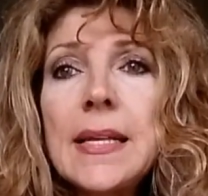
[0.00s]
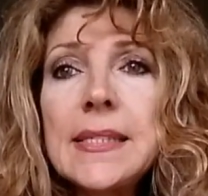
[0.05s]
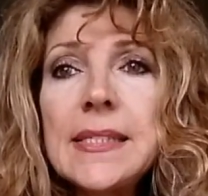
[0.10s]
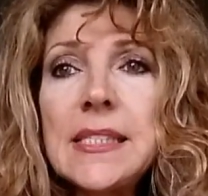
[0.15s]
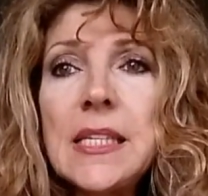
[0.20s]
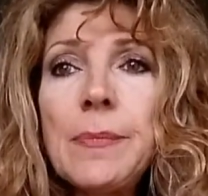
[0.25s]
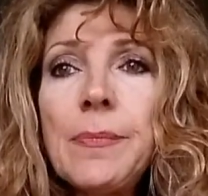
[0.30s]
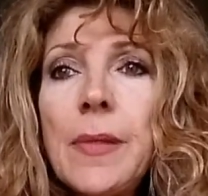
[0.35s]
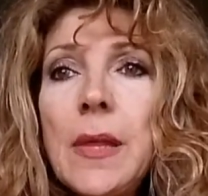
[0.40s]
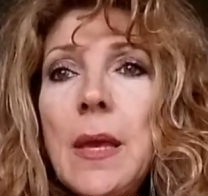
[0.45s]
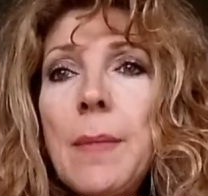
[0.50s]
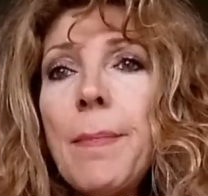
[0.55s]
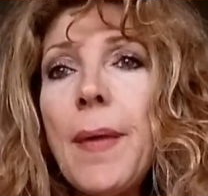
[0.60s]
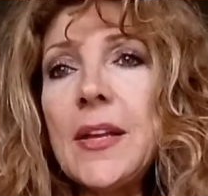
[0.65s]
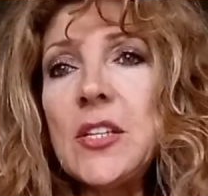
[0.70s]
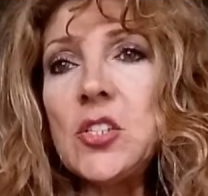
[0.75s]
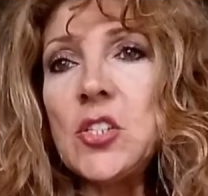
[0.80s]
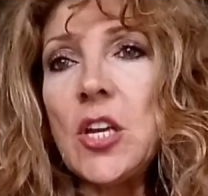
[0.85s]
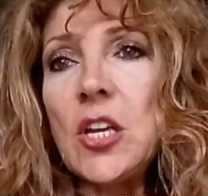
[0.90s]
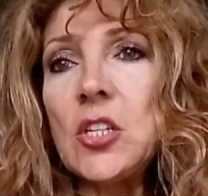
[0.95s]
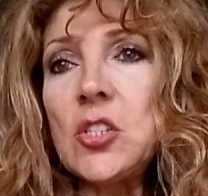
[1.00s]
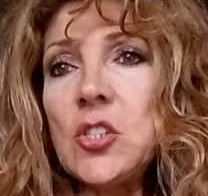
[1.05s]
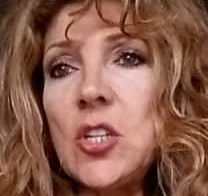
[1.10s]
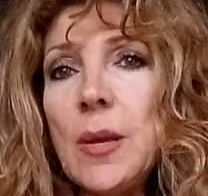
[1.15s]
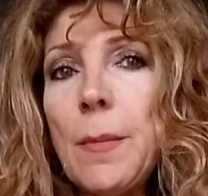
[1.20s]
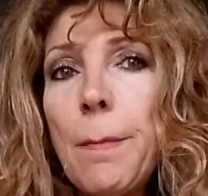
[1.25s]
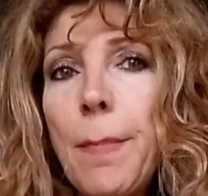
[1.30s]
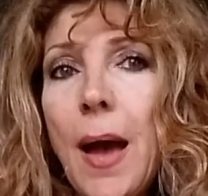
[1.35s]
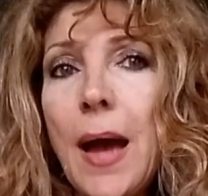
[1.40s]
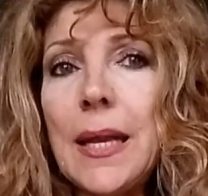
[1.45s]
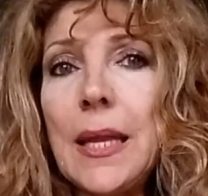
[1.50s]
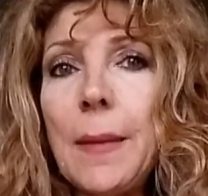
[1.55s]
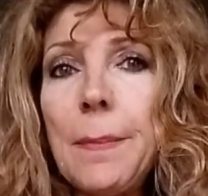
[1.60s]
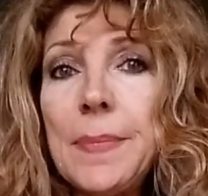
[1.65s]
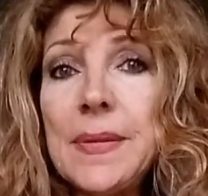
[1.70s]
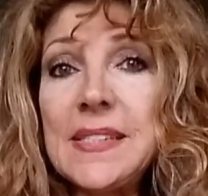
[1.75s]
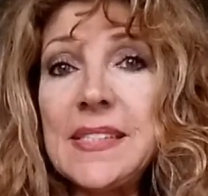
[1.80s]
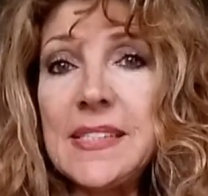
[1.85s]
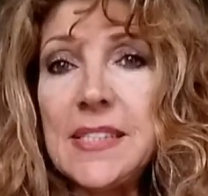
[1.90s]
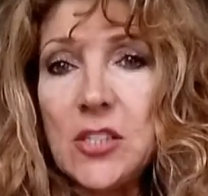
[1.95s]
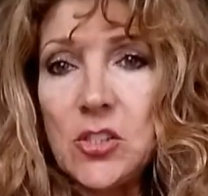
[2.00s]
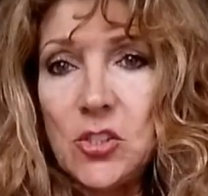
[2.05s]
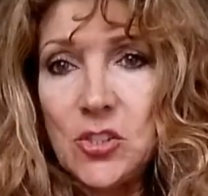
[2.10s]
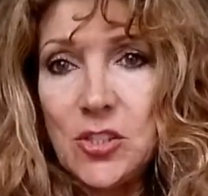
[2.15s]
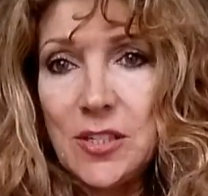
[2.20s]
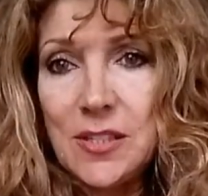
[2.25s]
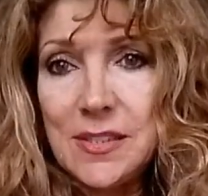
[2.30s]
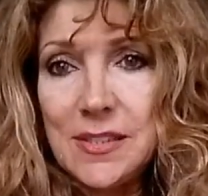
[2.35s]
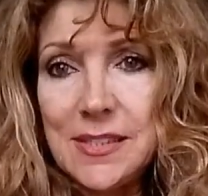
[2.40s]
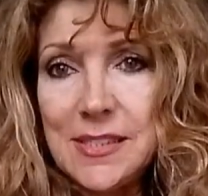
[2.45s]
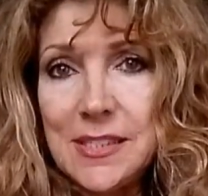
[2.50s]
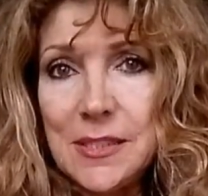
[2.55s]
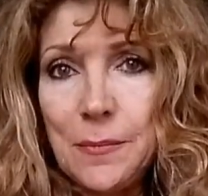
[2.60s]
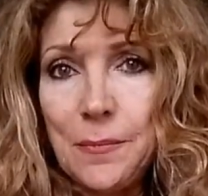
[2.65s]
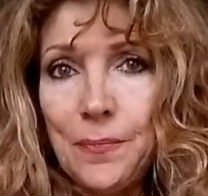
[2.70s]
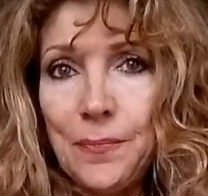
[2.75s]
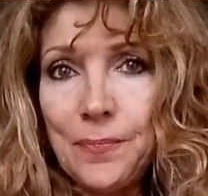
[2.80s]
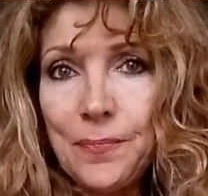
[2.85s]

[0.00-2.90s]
simply by changing body positions.